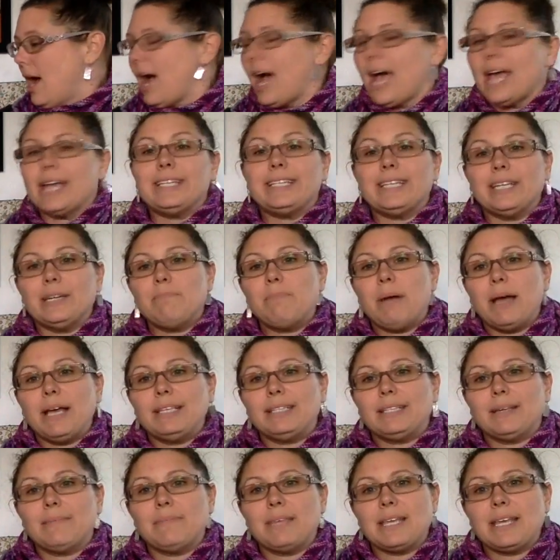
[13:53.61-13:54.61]
I did buy
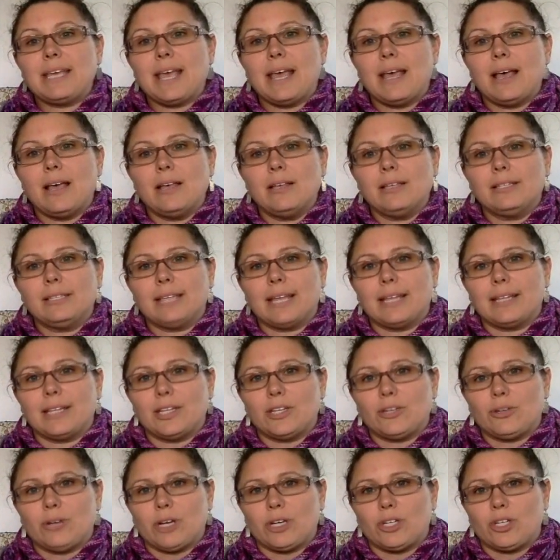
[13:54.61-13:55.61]
something else at the
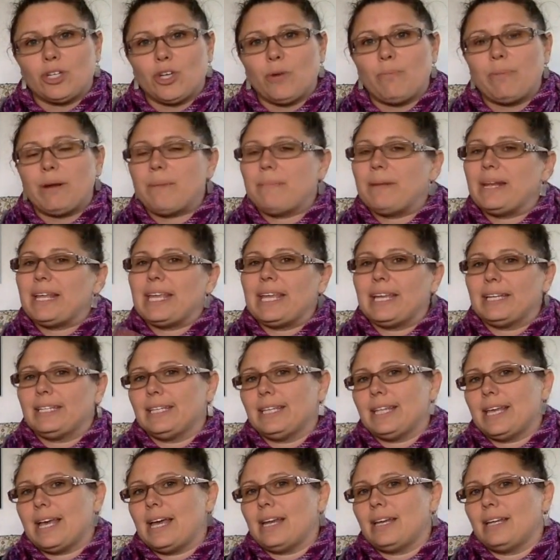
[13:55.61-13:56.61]
trunk show, but I'm going to get
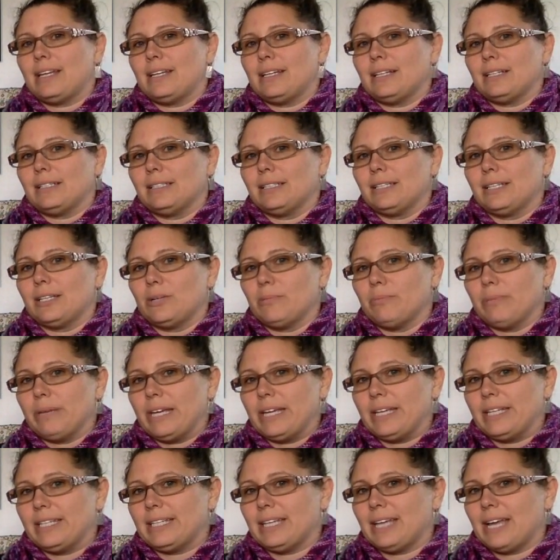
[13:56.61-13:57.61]
to that in a little
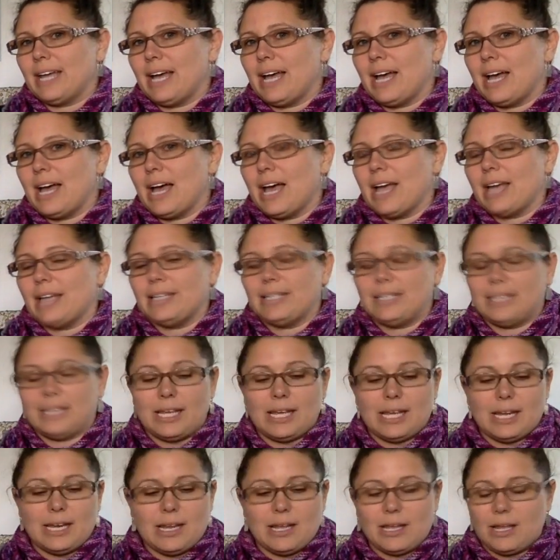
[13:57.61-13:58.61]
bit. I
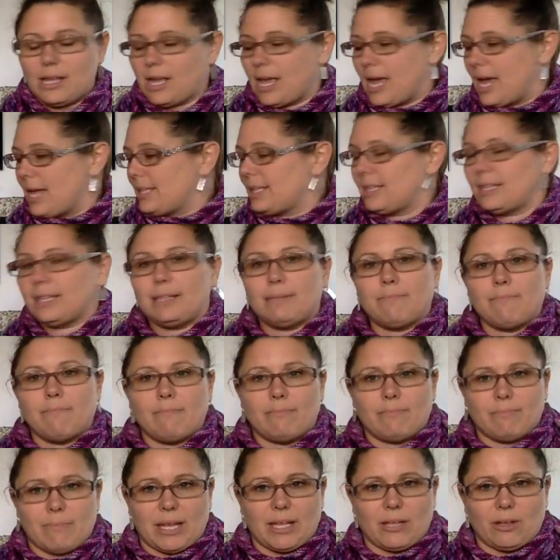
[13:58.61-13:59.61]
did at
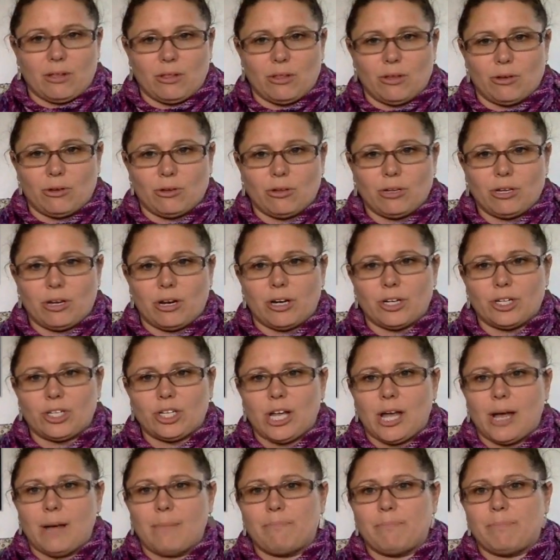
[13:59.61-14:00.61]
my local yarn
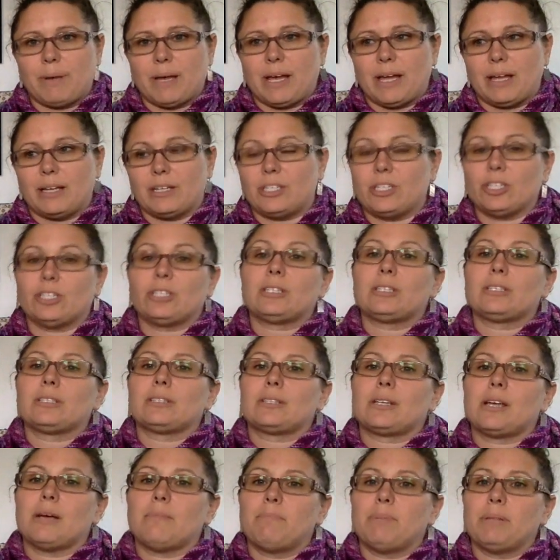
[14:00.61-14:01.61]
shop just
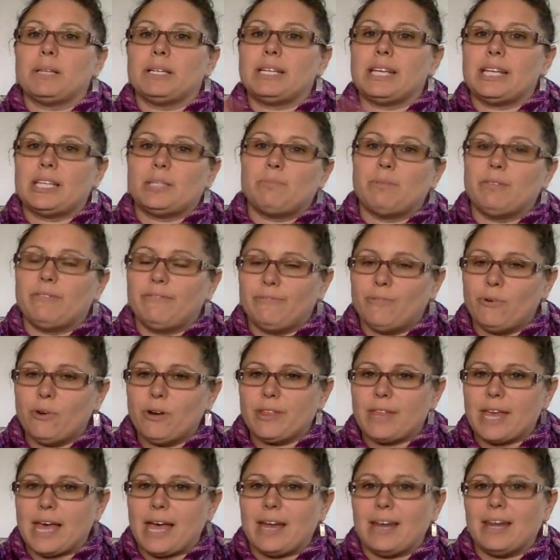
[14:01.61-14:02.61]
a couple of days before
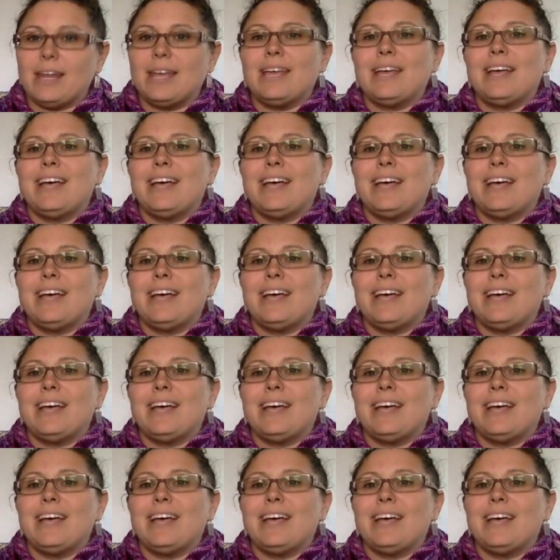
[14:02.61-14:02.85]
that.